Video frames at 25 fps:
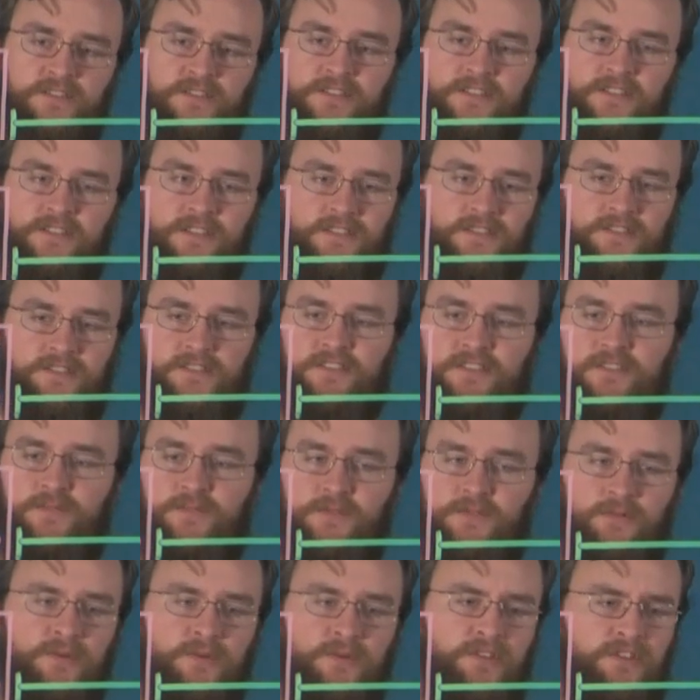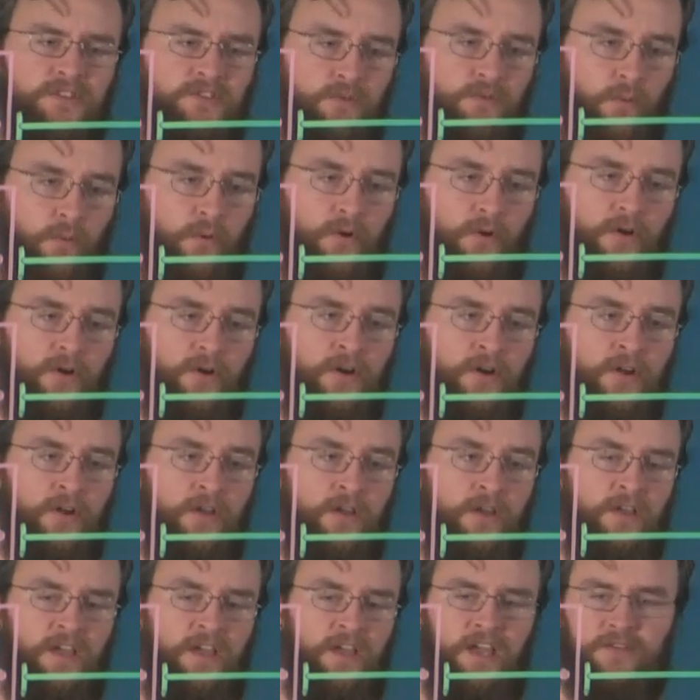the distance between the door
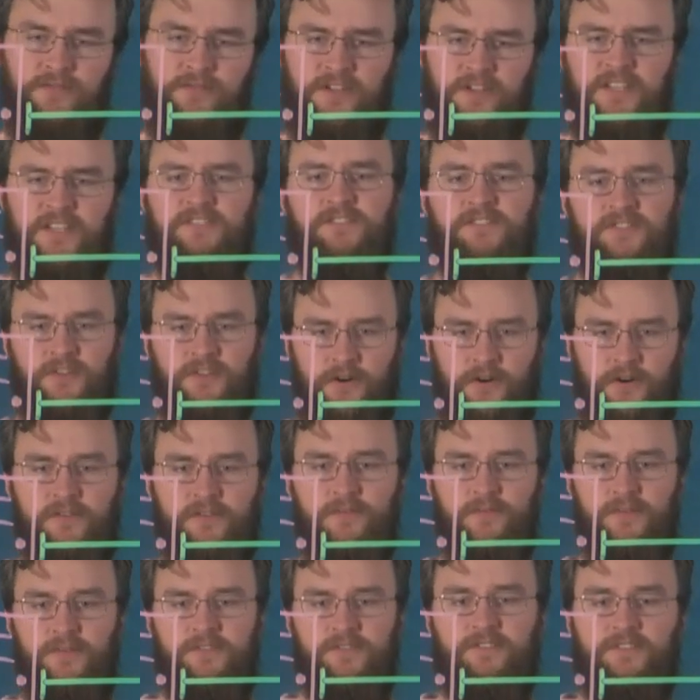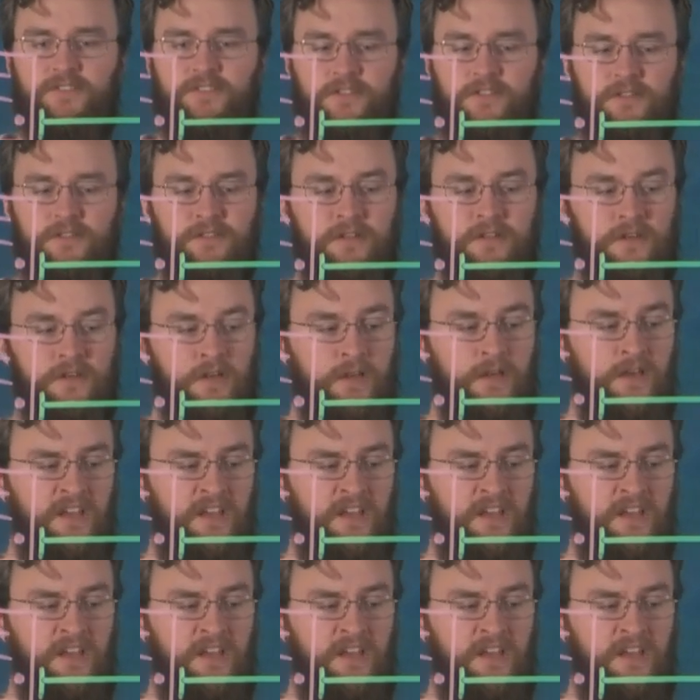and Vanessa's current position,